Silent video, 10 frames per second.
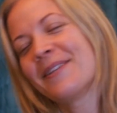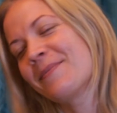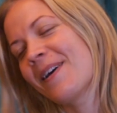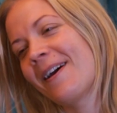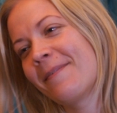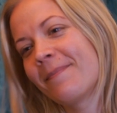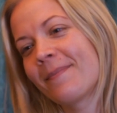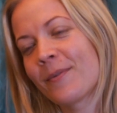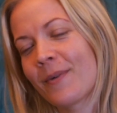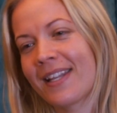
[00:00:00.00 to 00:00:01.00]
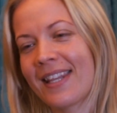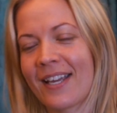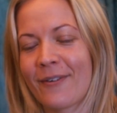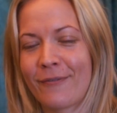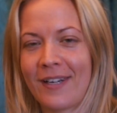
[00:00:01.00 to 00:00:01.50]
The one
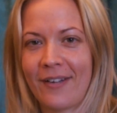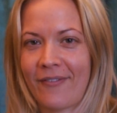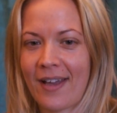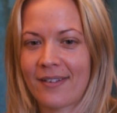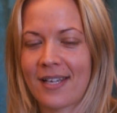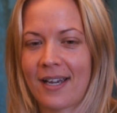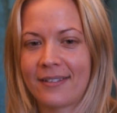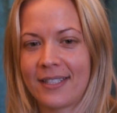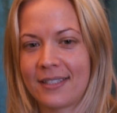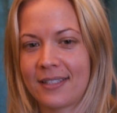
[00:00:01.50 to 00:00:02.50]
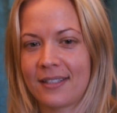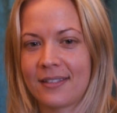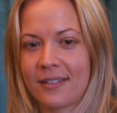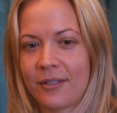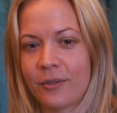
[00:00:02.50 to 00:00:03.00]
thing I've really found out is that
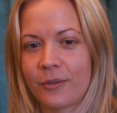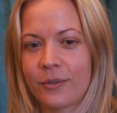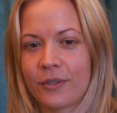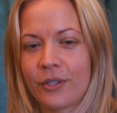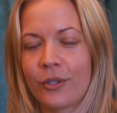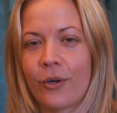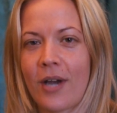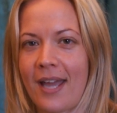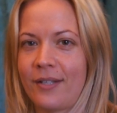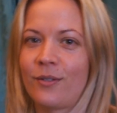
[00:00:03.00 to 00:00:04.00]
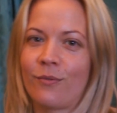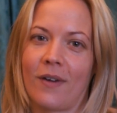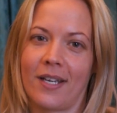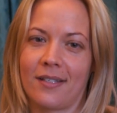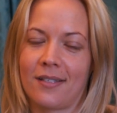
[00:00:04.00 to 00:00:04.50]
until your head's
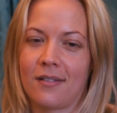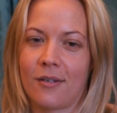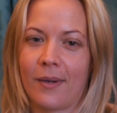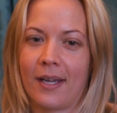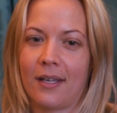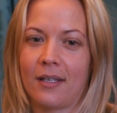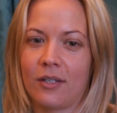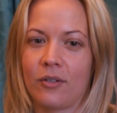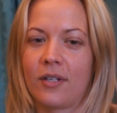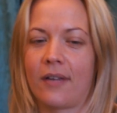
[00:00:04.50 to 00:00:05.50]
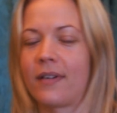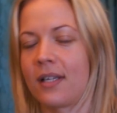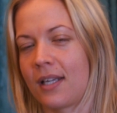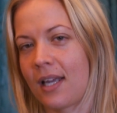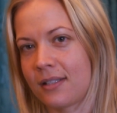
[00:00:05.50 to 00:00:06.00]
ready to do it, you're never
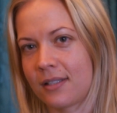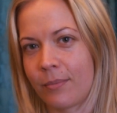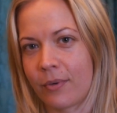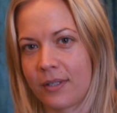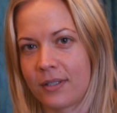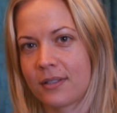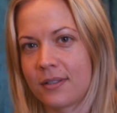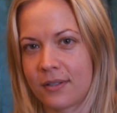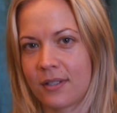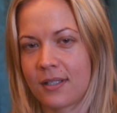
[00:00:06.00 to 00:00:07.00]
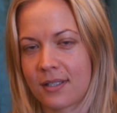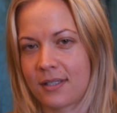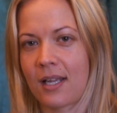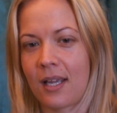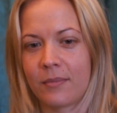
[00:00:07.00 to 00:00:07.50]
going to get to the point. It's the
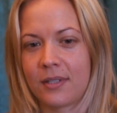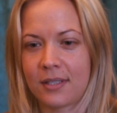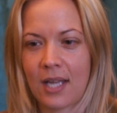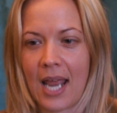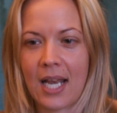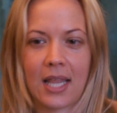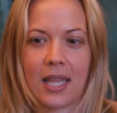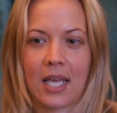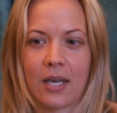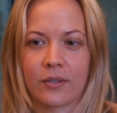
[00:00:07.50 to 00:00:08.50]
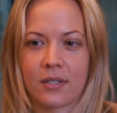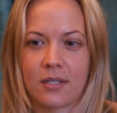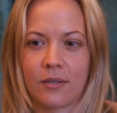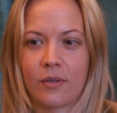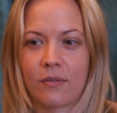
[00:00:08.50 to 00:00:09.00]
same as anything else.
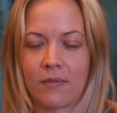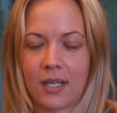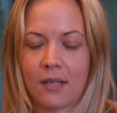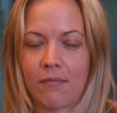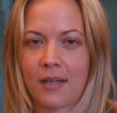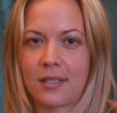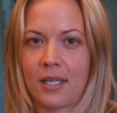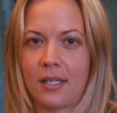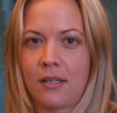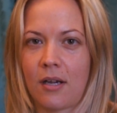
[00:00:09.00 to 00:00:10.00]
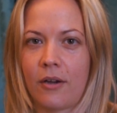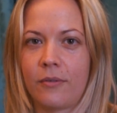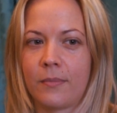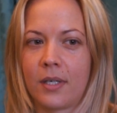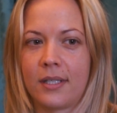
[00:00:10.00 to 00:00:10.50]
Until you're really ready in your
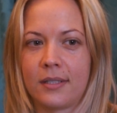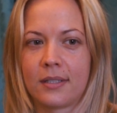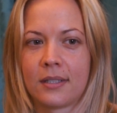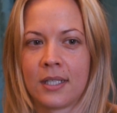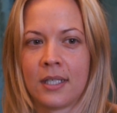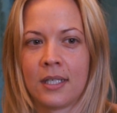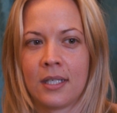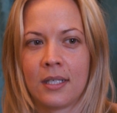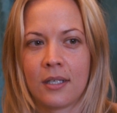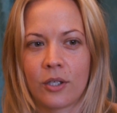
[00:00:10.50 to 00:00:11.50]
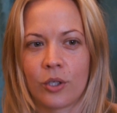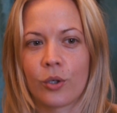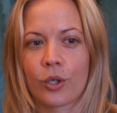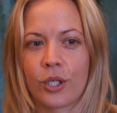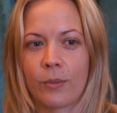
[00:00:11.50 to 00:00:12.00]
own mind, you're
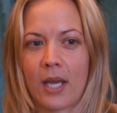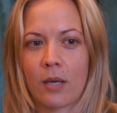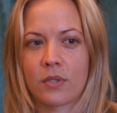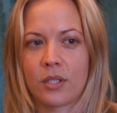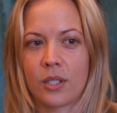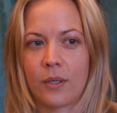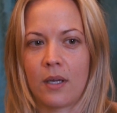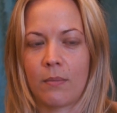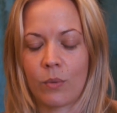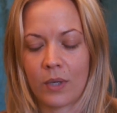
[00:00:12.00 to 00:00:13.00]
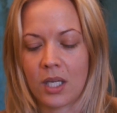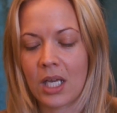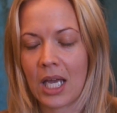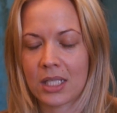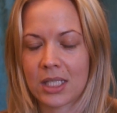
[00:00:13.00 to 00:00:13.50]
not going to be able to do it. But when you
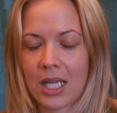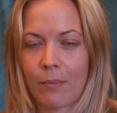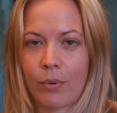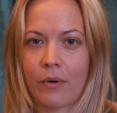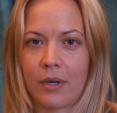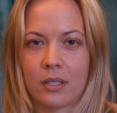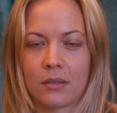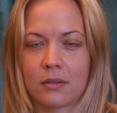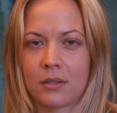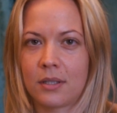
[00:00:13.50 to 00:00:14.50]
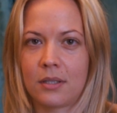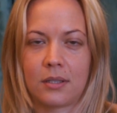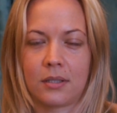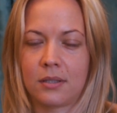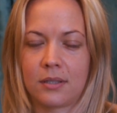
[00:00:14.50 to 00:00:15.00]
get to that point, you
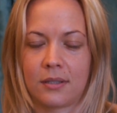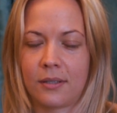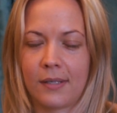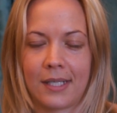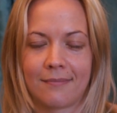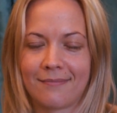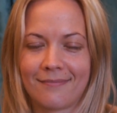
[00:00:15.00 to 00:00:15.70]
should just do it.